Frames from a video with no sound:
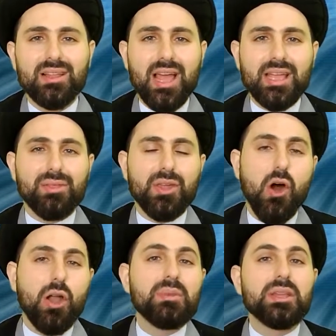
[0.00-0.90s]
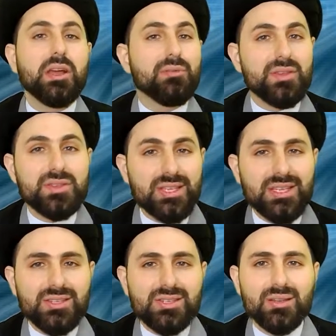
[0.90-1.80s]
like the Harmony of the
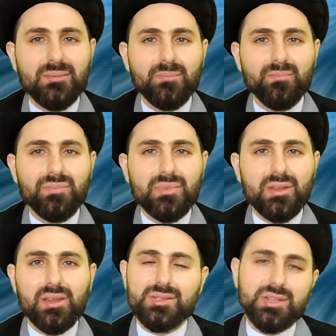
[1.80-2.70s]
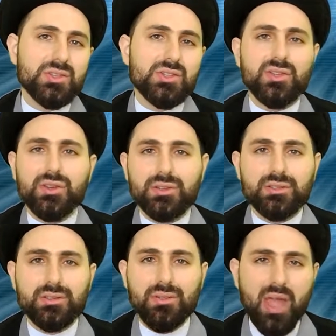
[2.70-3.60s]
Seas, it's
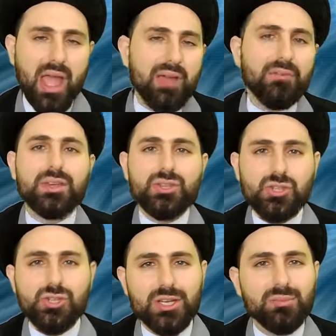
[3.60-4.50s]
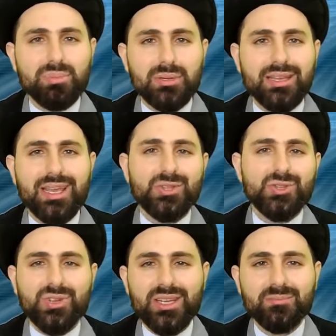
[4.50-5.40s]
considered the heaviest ship in
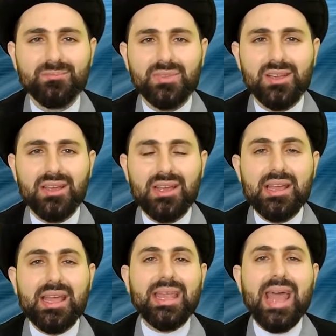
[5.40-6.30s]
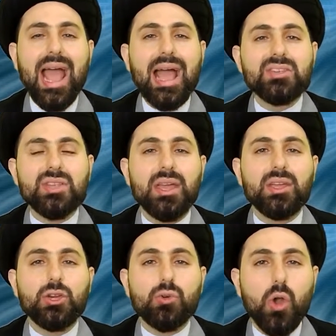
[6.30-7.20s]
history. It has
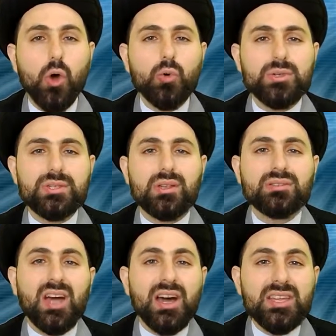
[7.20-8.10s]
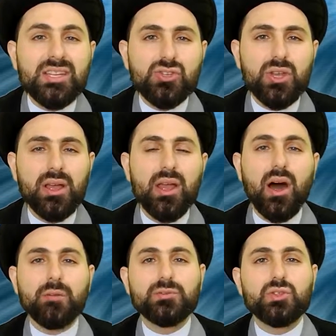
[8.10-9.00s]
a gross tonnage
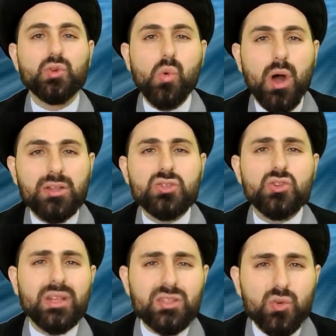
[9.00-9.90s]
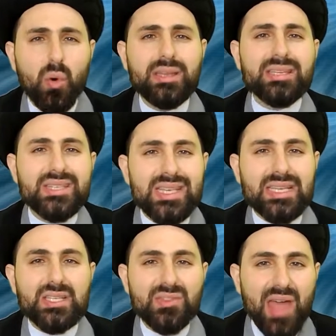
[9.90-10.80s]
of
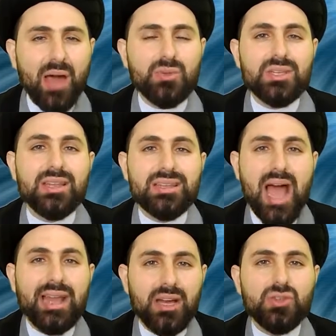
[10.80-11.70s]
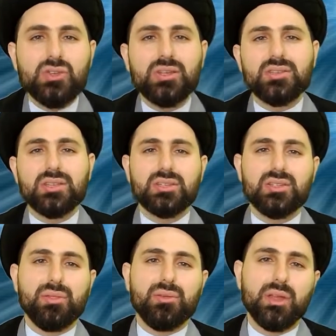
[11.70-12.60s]

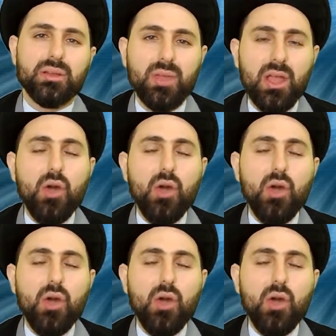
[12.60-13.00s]
226,963.